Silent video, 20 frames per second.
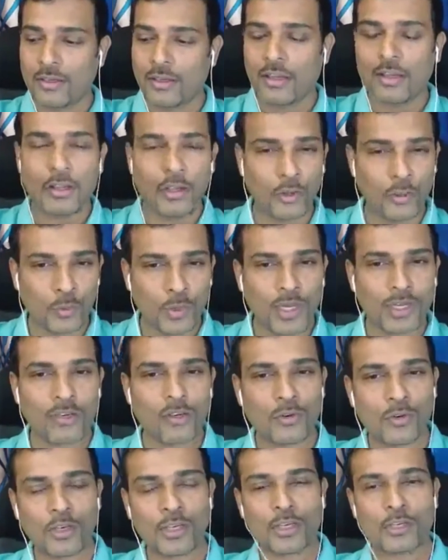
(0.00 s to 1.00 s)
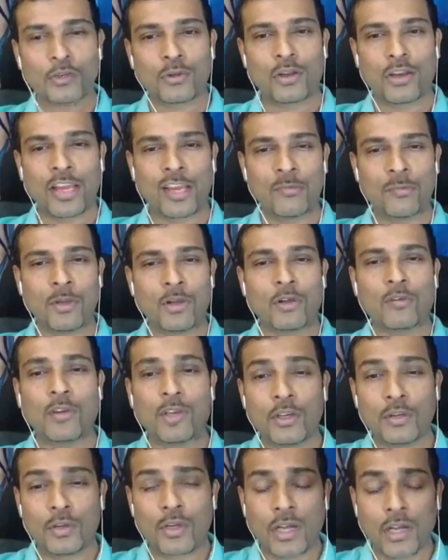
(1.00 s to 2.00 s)
you can create your life, because
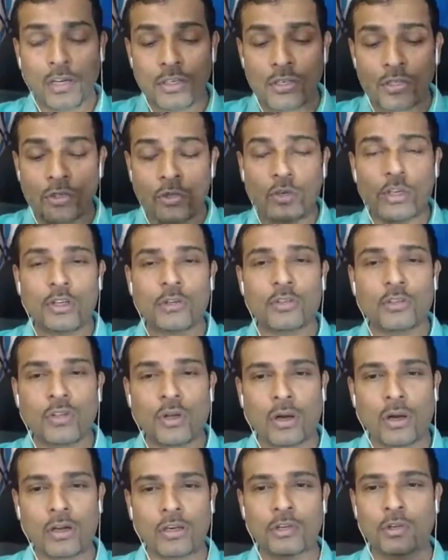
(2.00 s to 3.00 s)
when you control your thought,